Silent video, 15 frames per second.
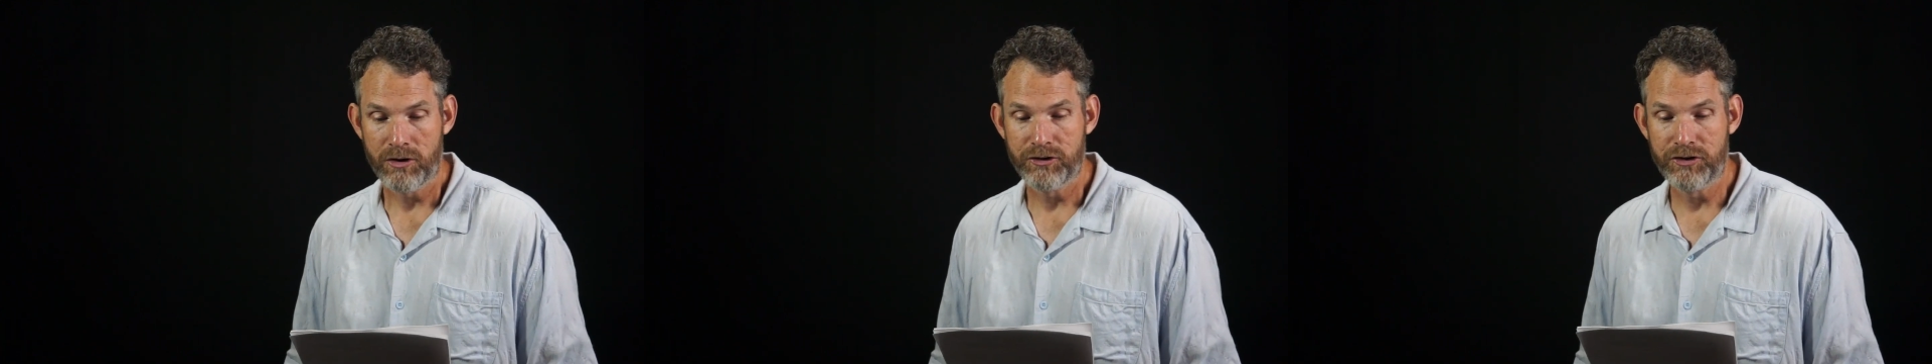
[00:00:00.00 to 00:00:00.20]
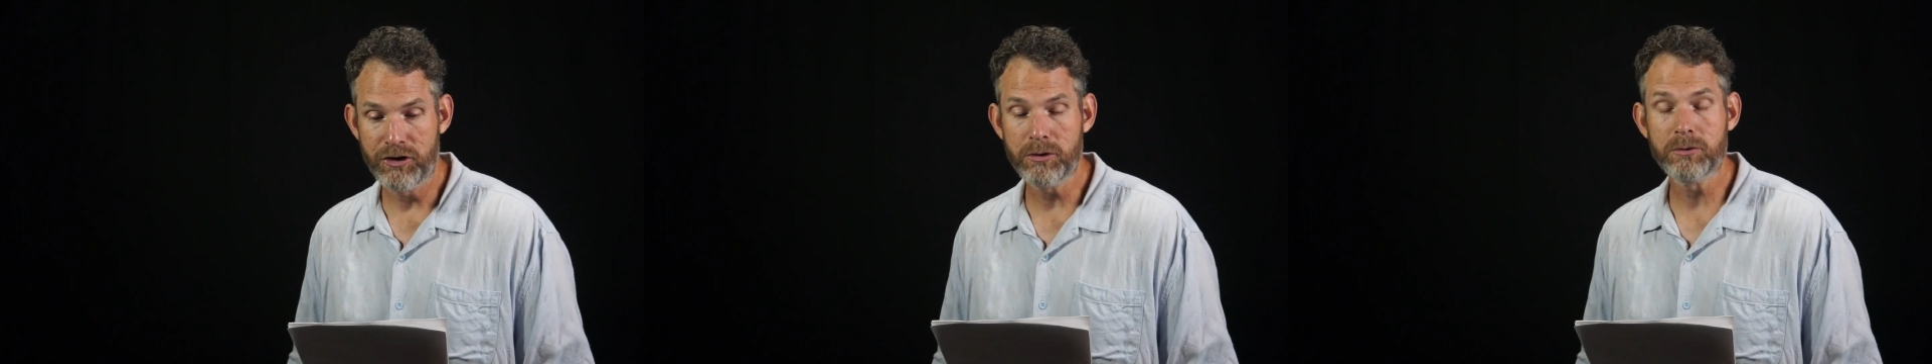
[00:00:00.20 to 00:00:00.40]

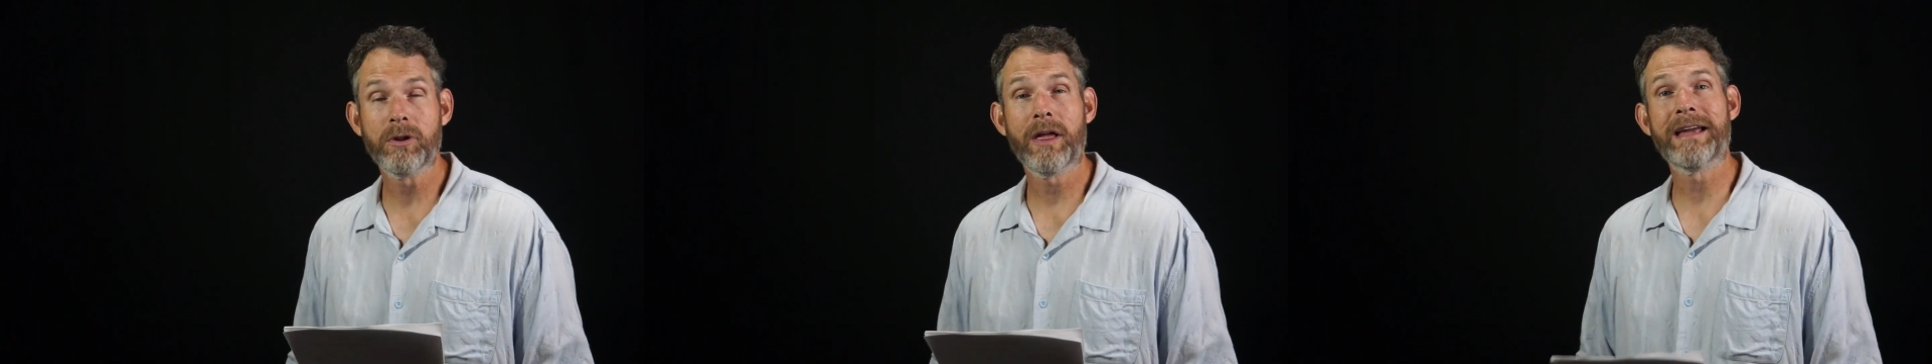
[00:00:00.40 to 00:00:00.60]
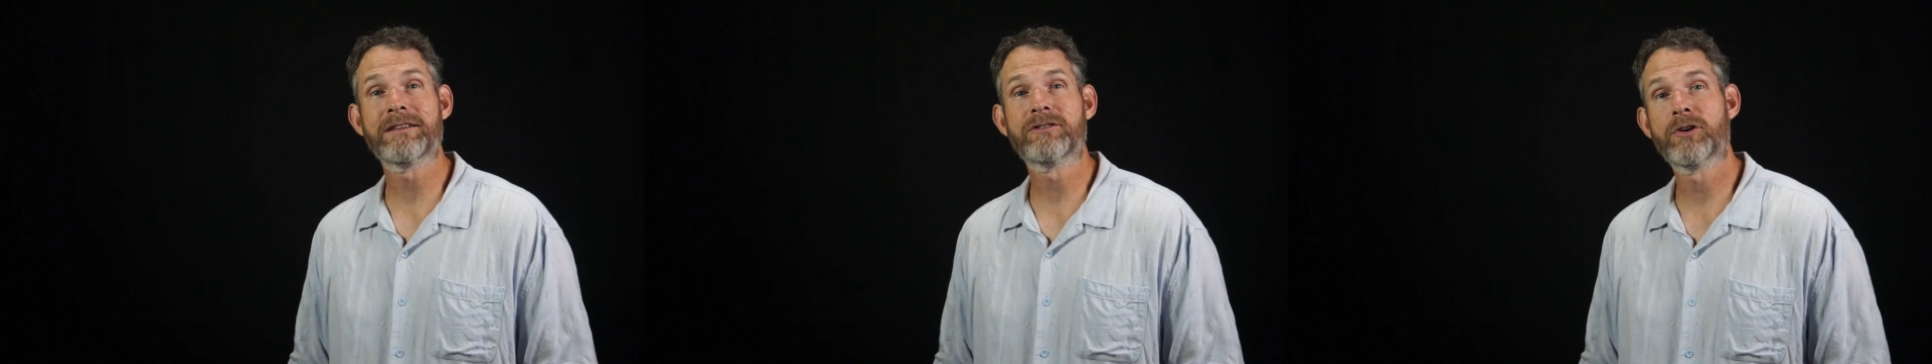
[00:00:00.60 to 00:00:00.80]
Do you
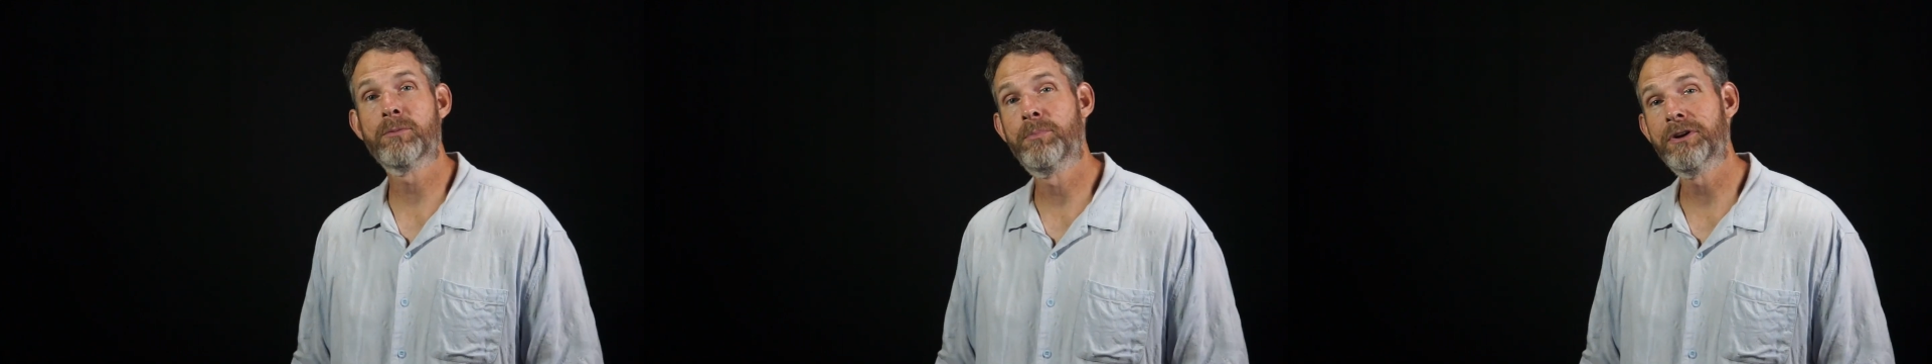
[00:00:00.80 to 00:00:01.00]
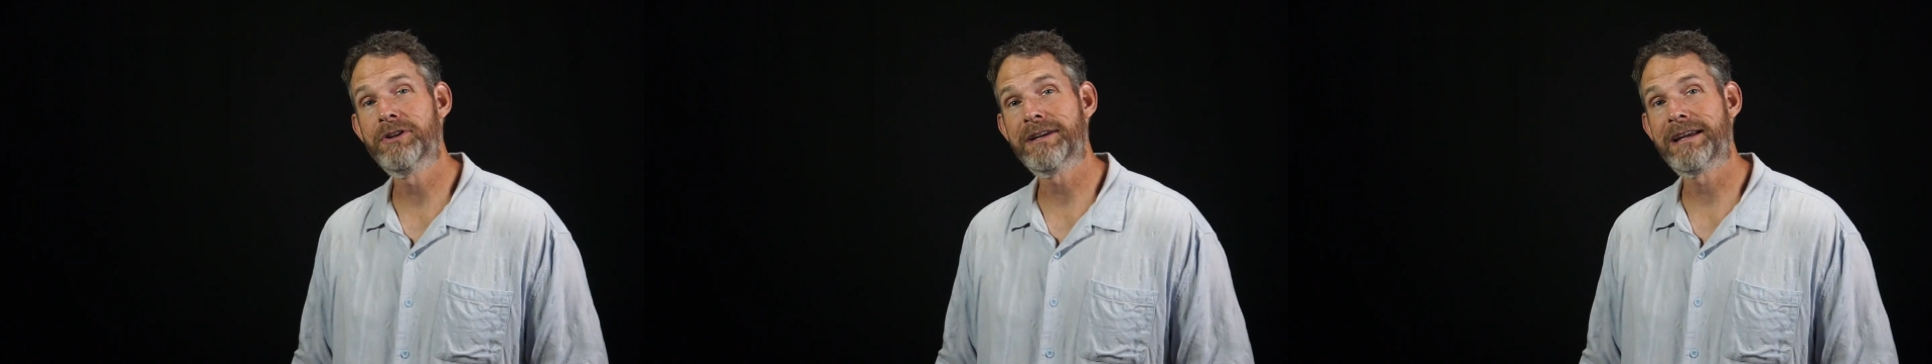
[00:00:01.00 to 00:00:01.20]
like to
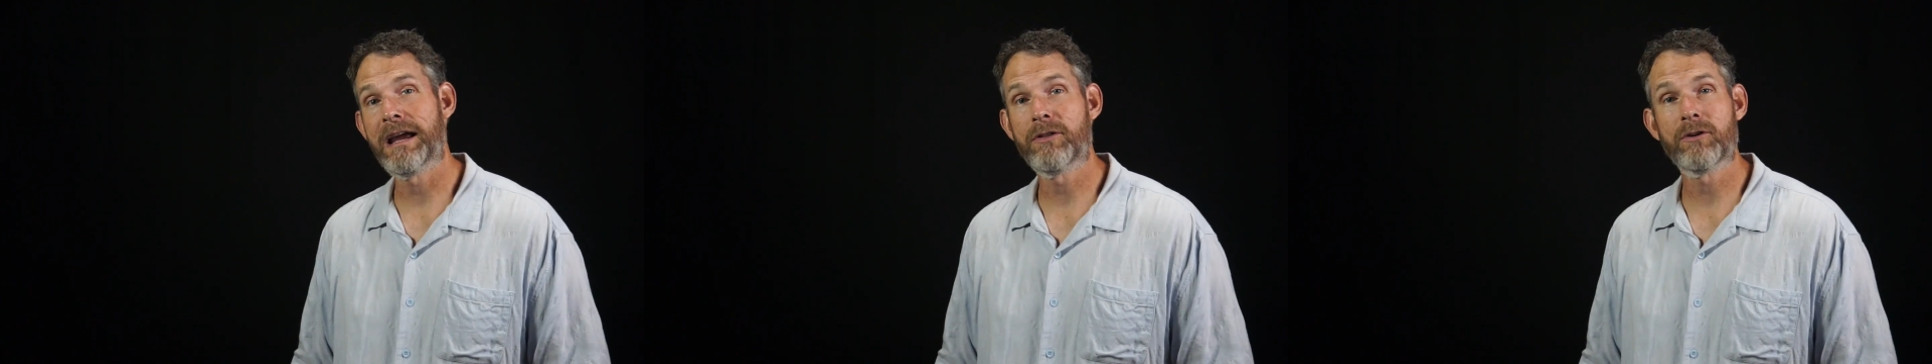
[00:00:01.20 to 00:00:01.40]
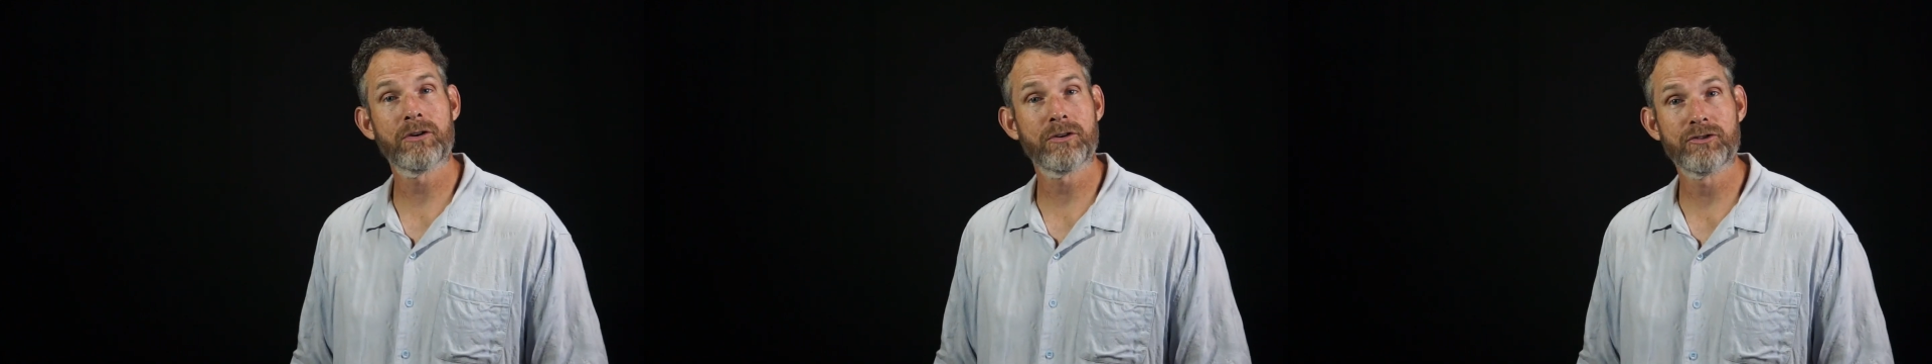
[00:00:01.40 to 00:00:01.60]
put
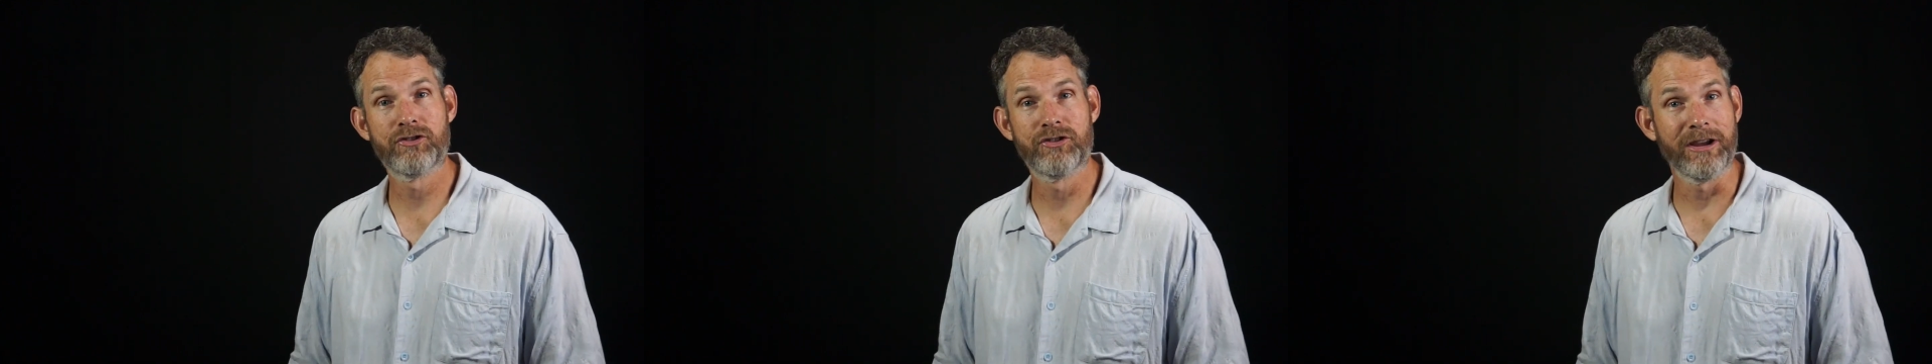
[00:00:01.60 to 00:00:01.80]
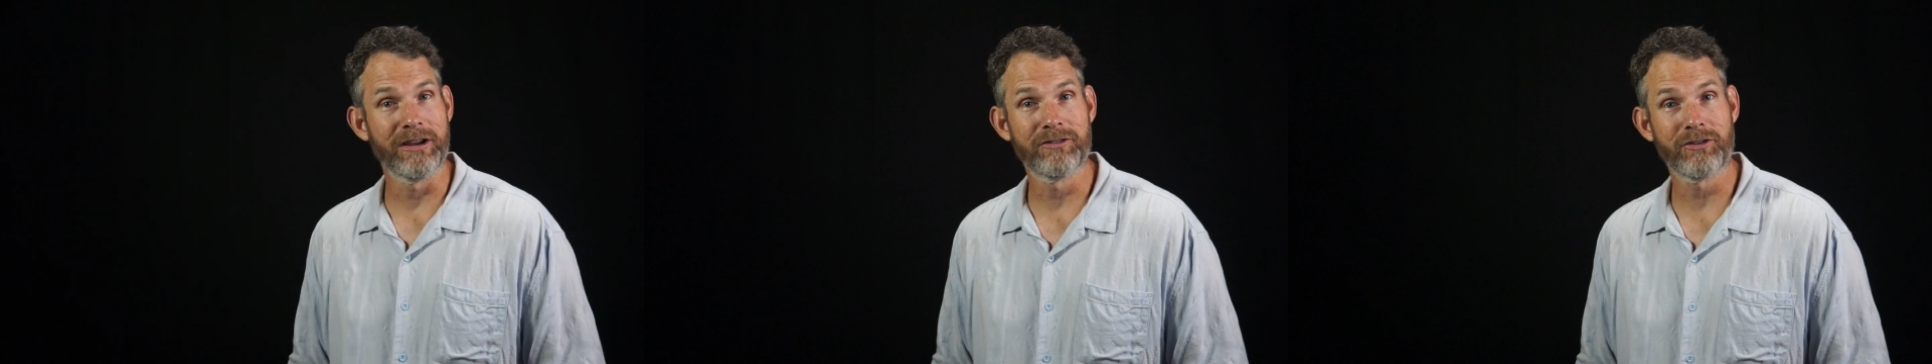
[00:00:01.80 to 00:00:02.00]
together
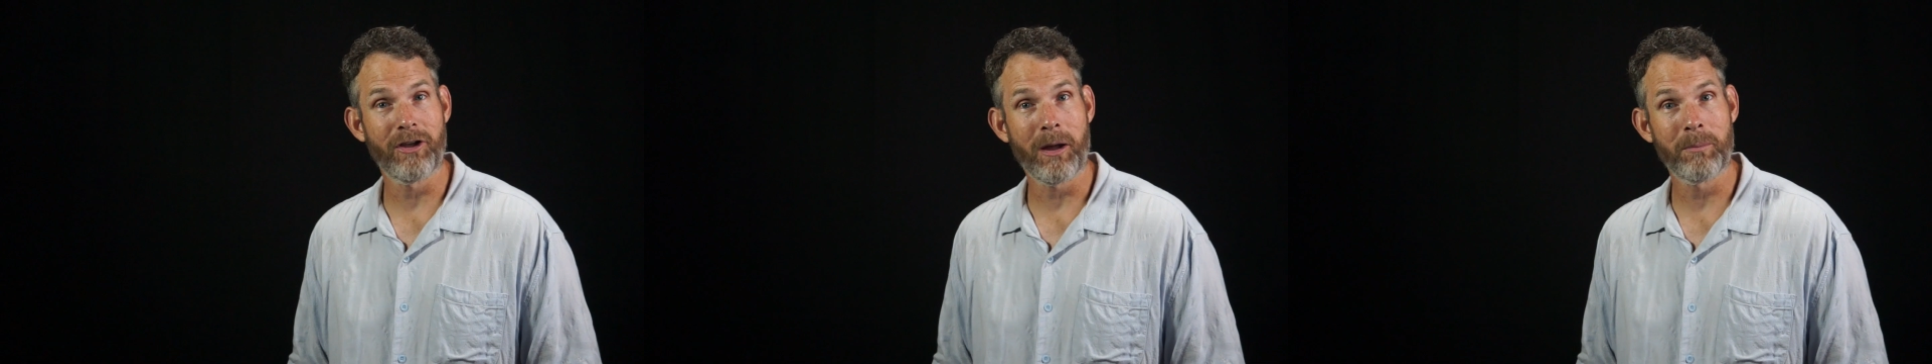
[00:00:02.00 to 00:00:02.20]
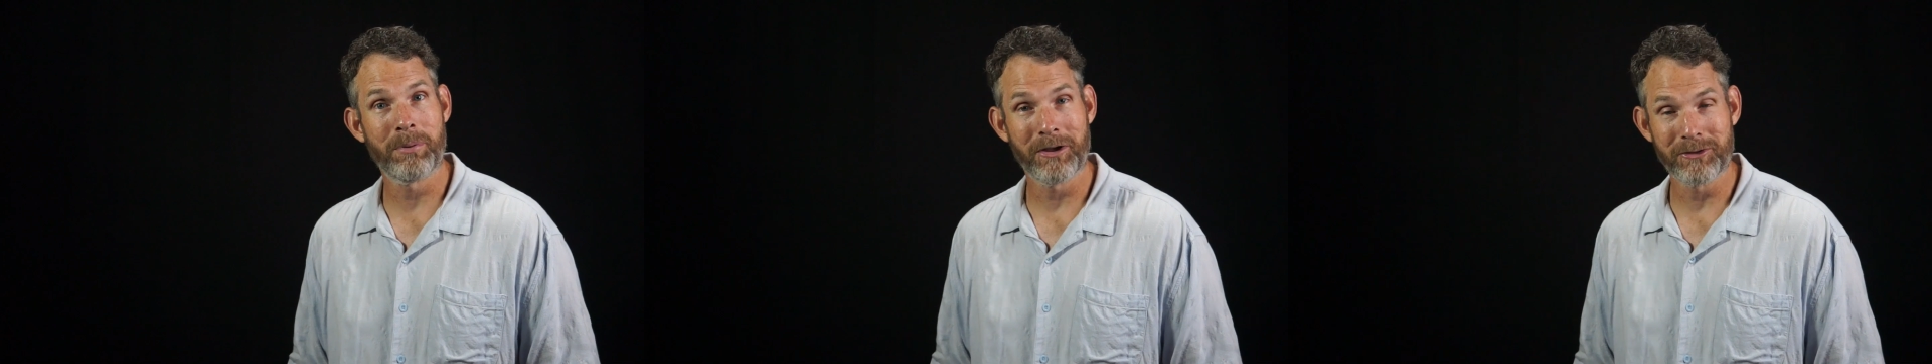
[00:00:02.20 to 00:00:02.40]

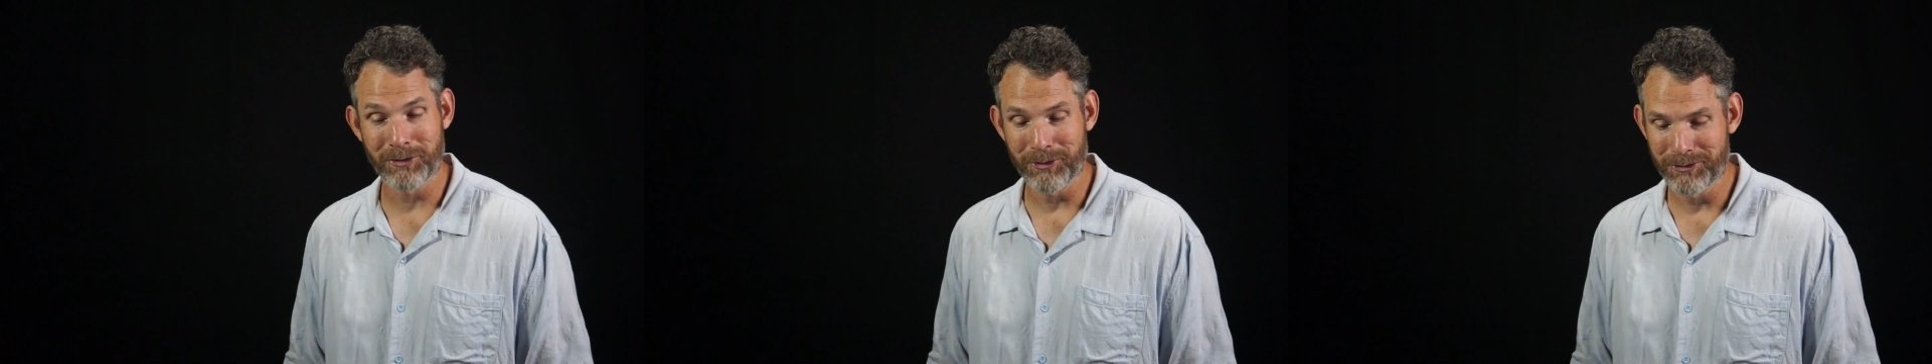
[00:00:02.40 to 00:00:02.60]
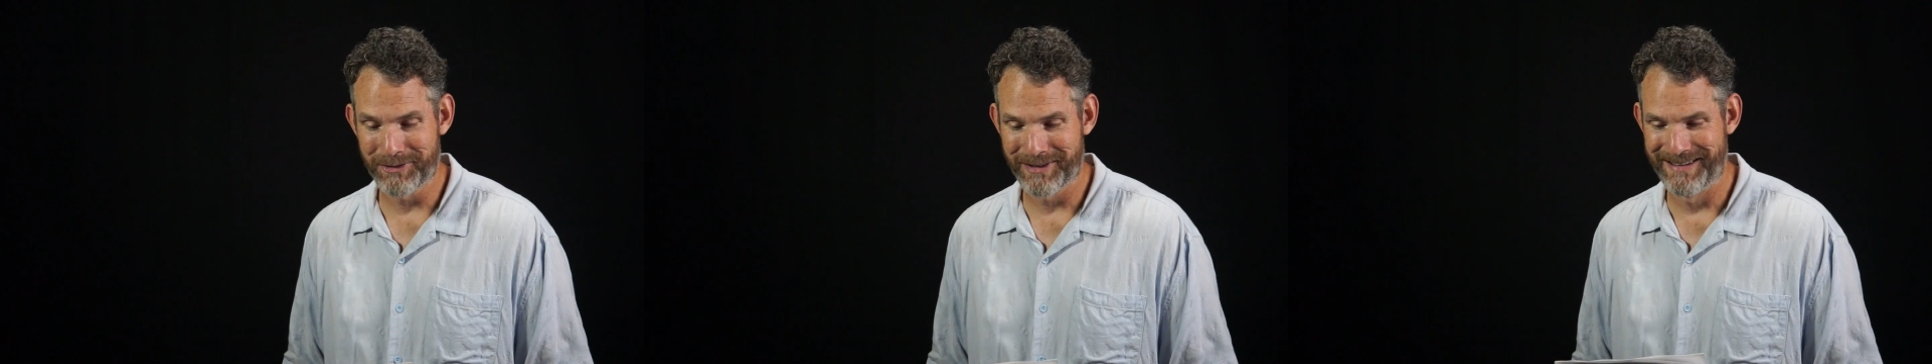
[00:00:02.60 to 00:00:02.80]
jigsaw
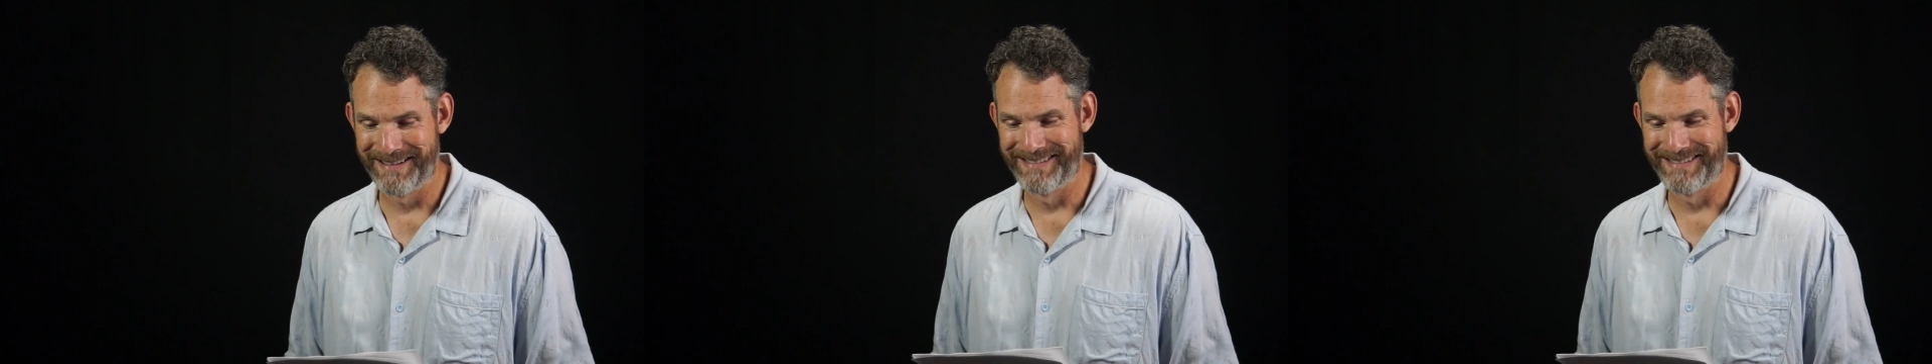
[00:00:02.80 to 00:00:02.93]
puzzles?